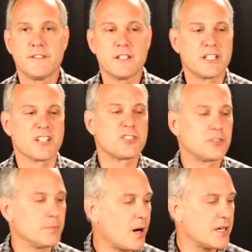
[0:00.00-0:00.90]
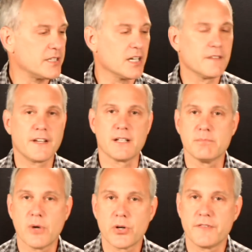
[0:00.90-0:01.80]
you're just smart enough and
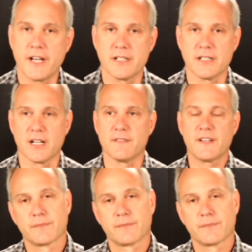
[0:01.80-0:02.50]
motivated enough,